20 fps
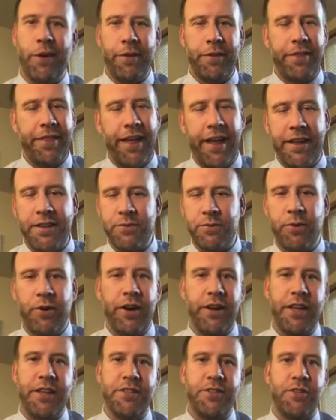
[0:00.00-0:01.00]
That's where it
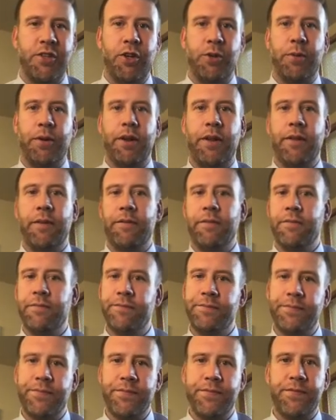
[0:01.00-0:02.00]
gets a little bit
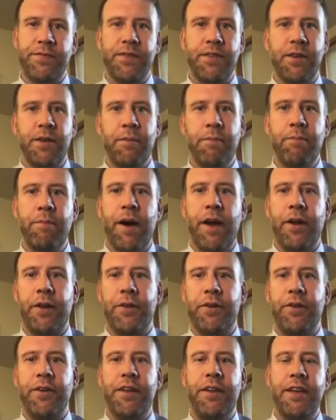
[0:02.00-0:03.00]

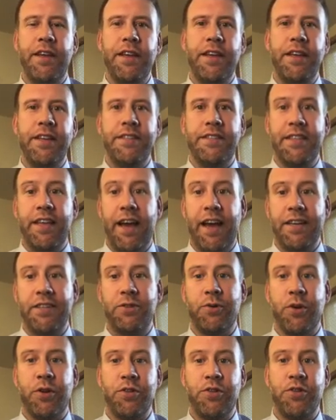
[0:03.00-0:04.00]
muddled, is the ask
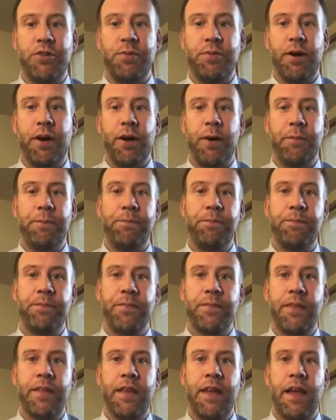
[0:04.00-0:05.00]
questions part.
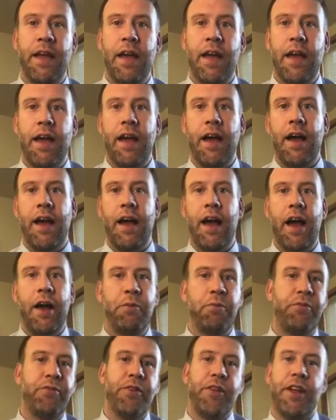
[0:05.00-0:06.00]
I
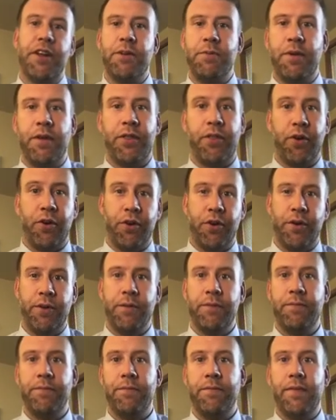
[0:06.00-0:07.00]
prefer that to be third,
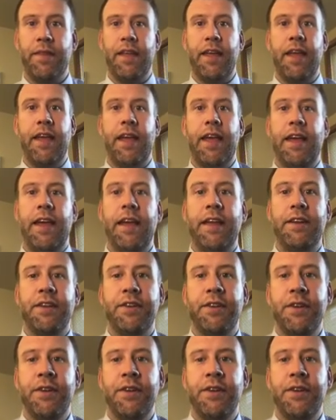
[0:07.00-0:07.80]
and